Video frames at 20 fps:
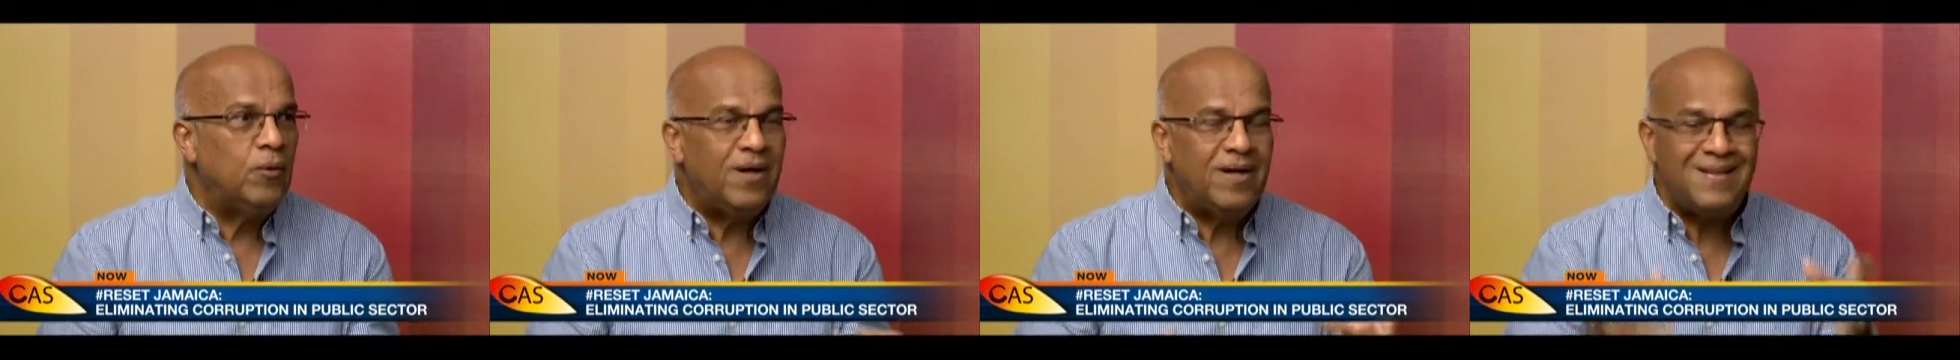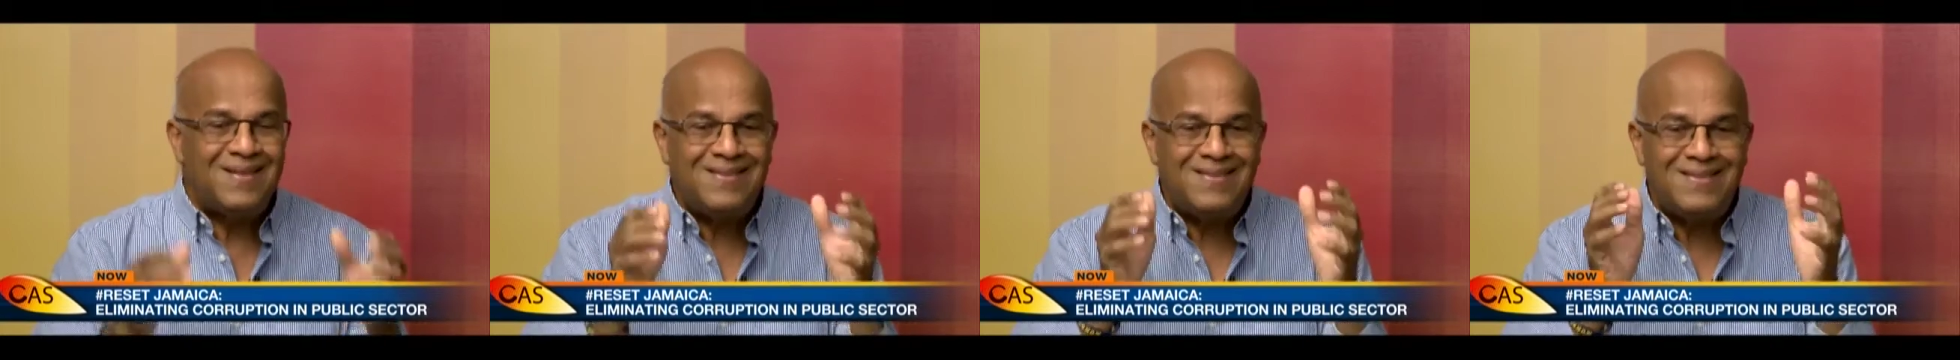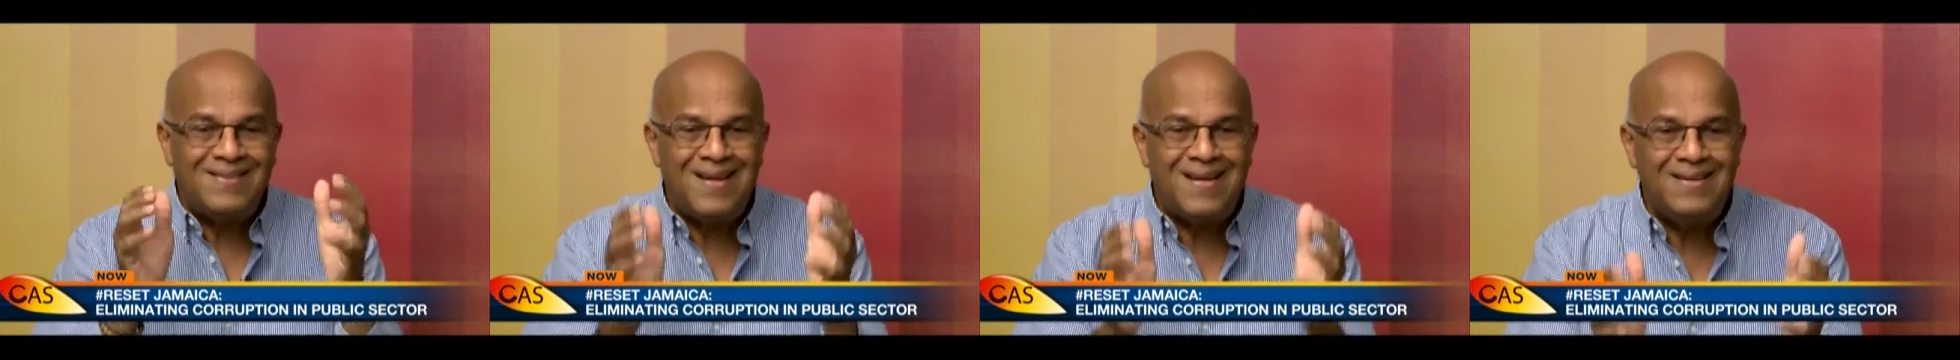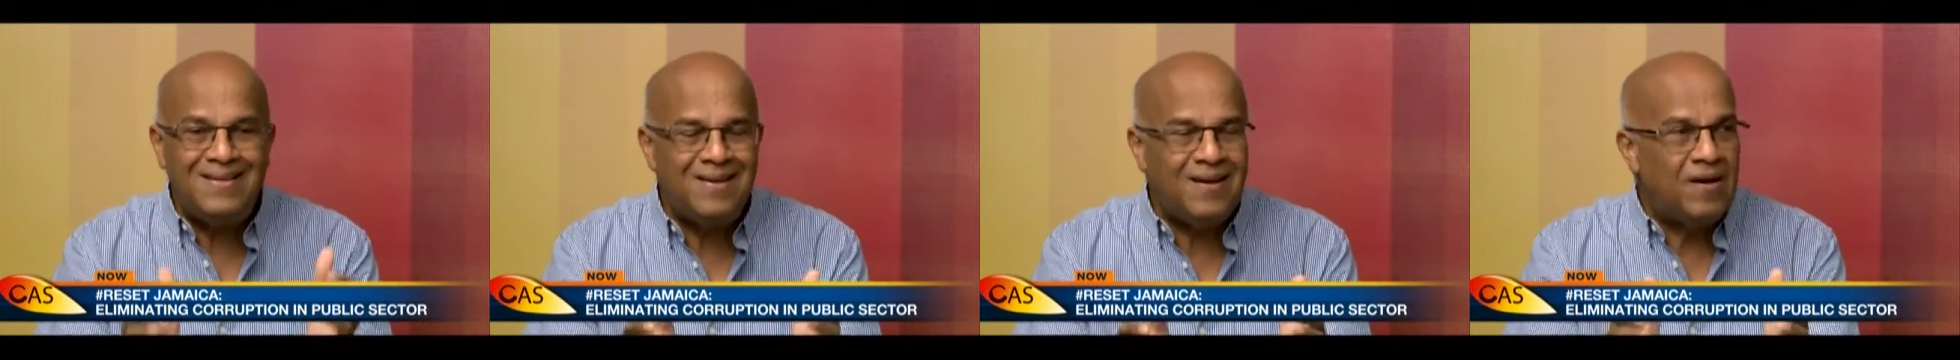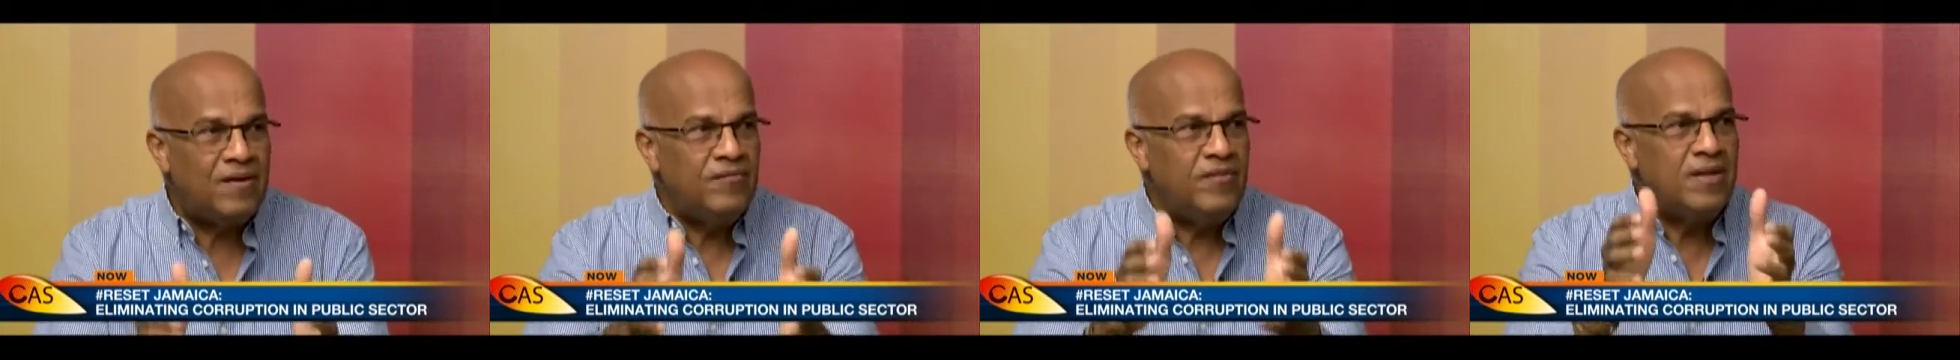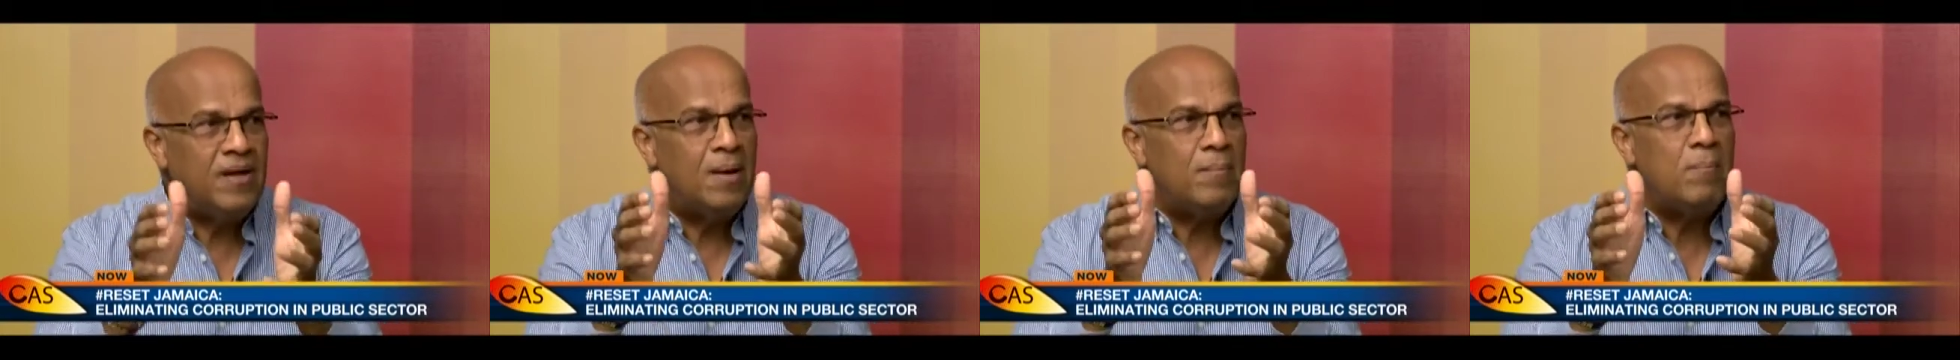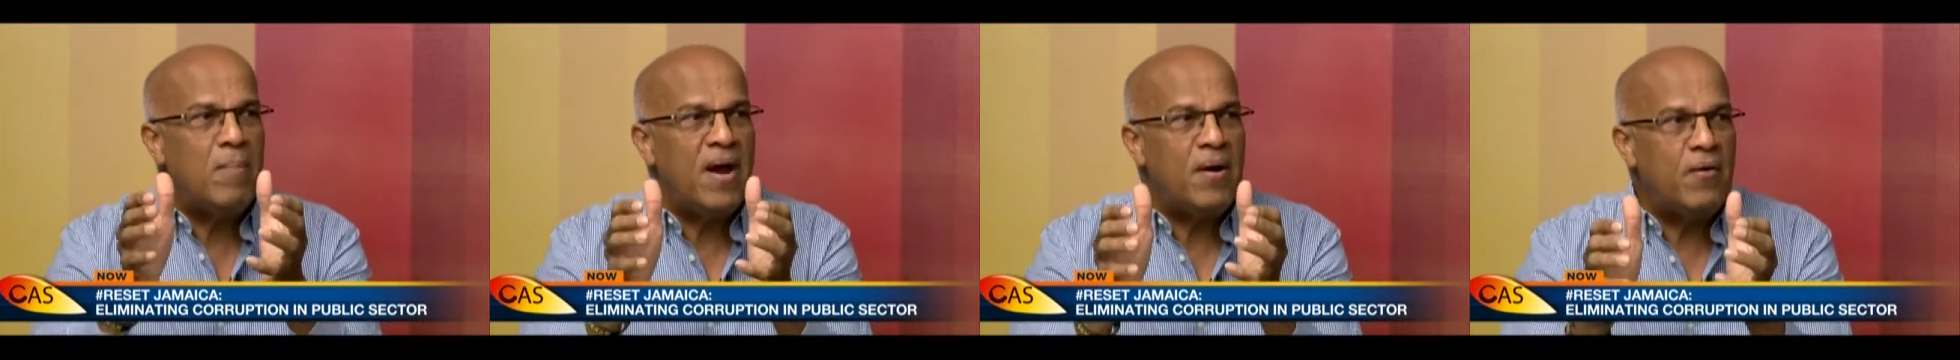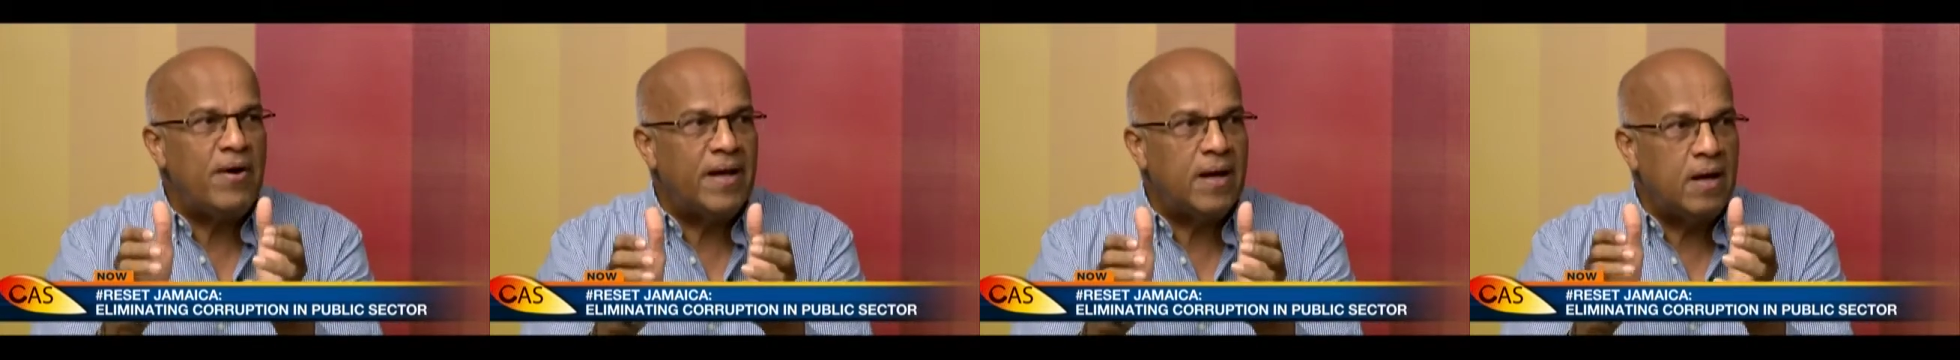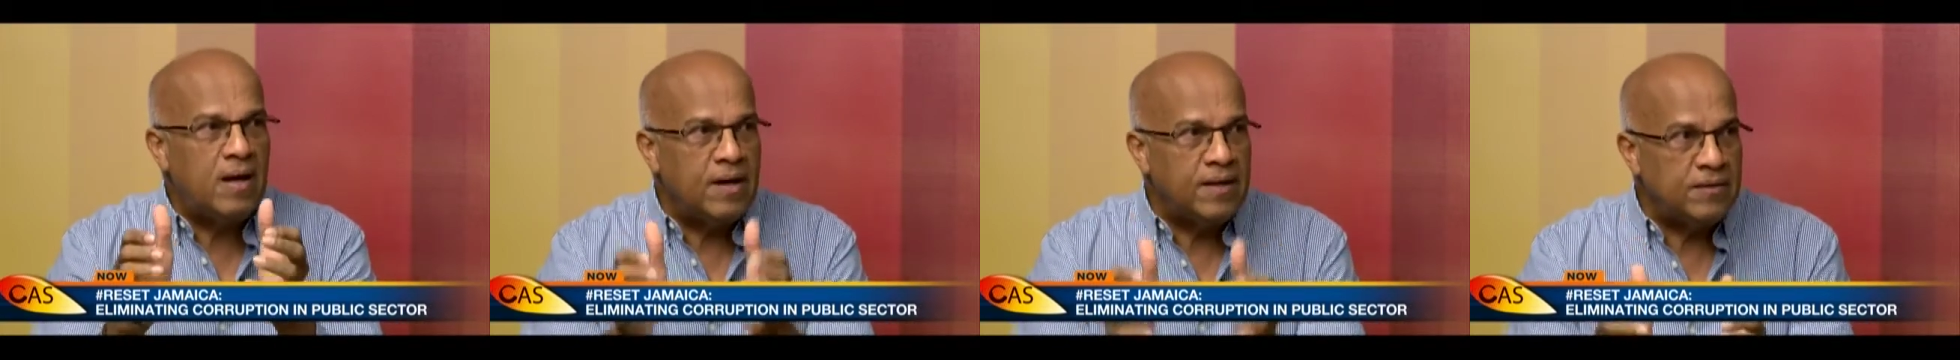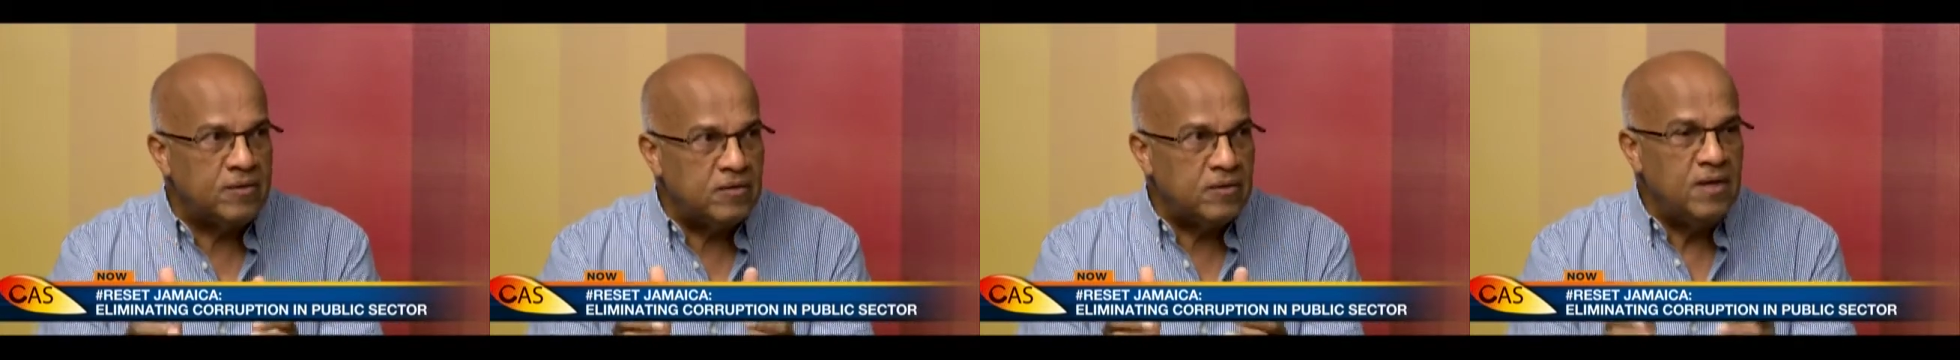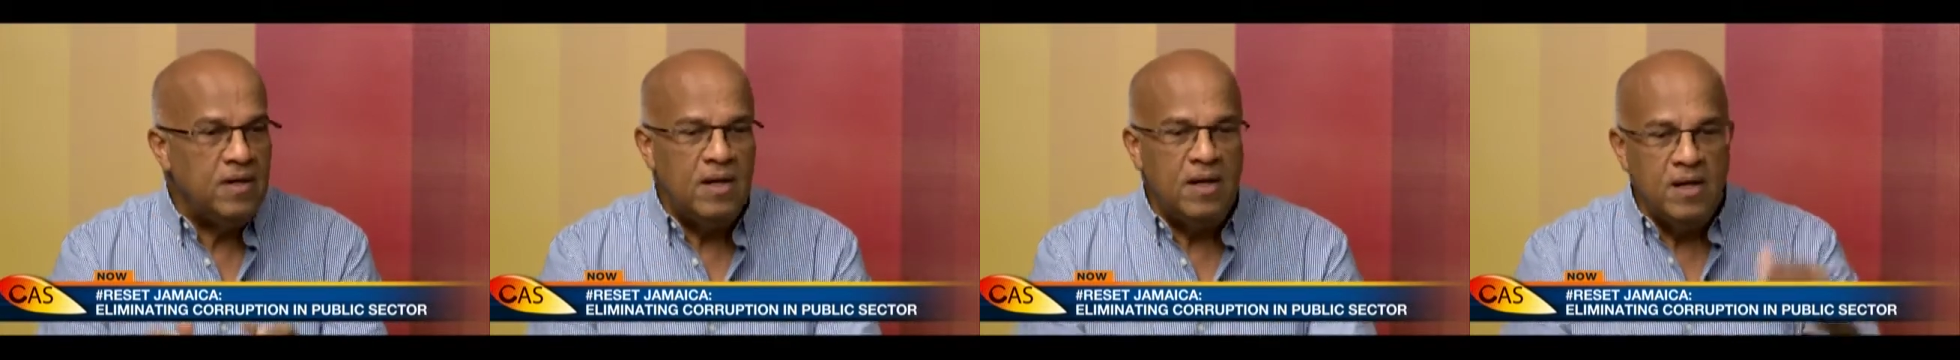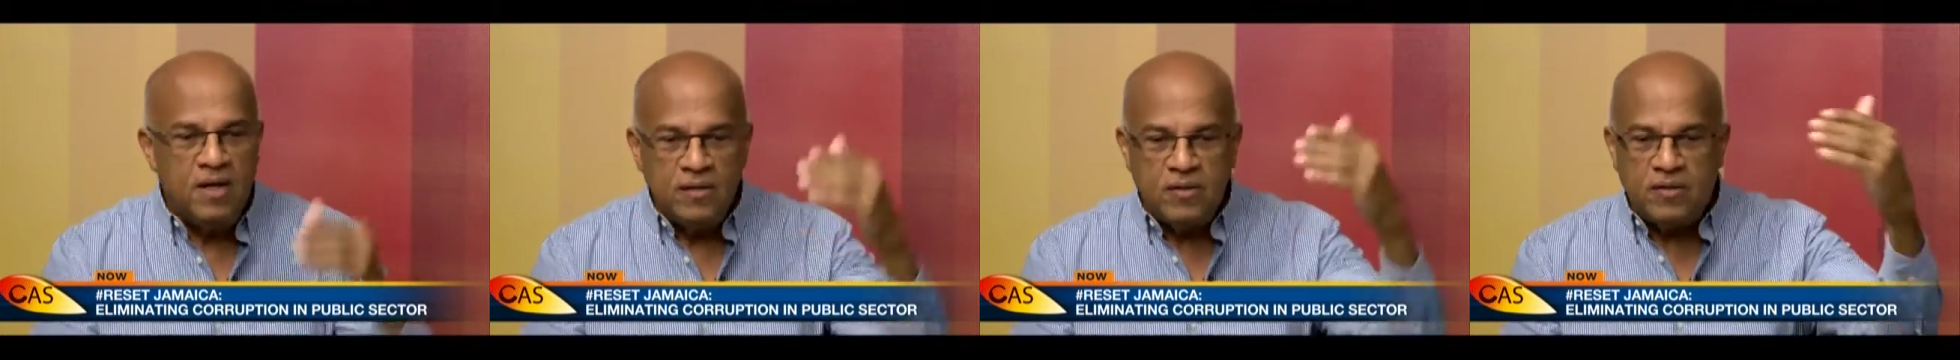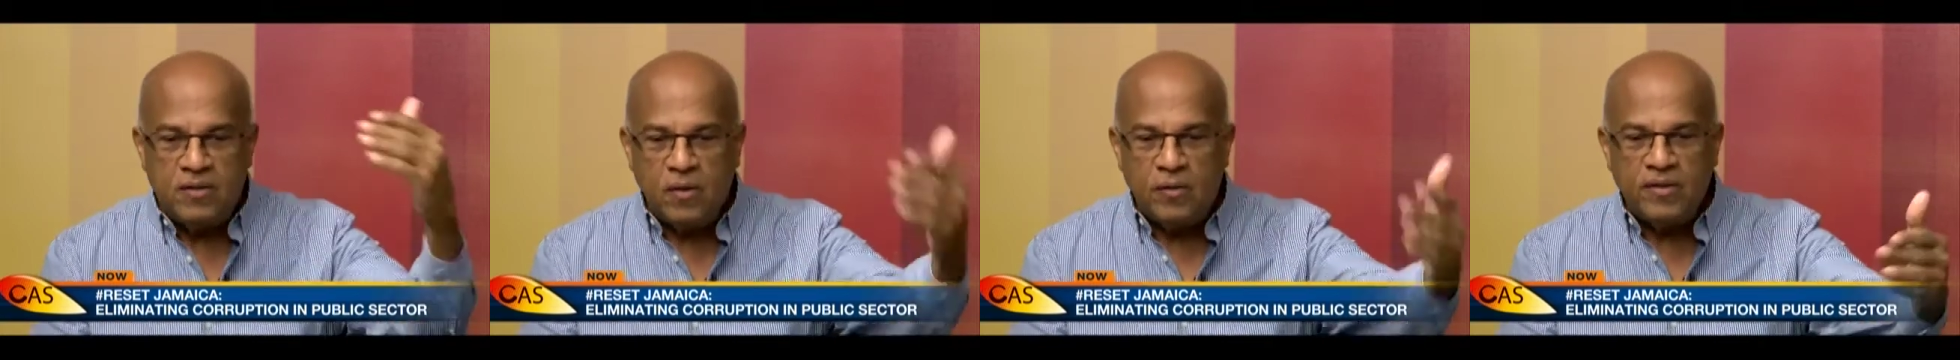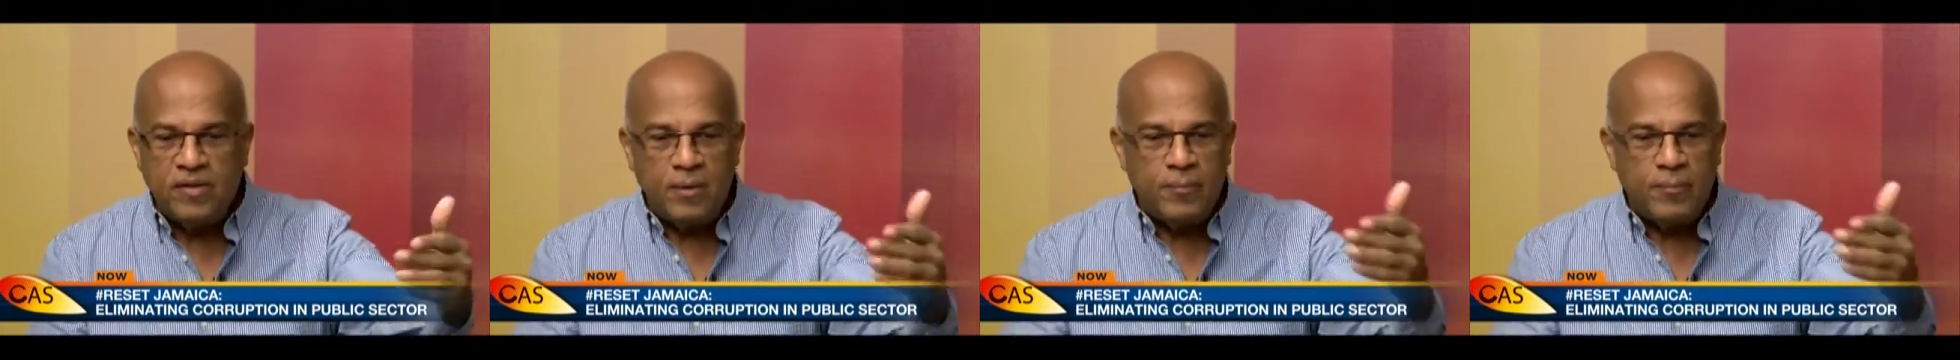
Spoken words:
We're at the center of the Americas, South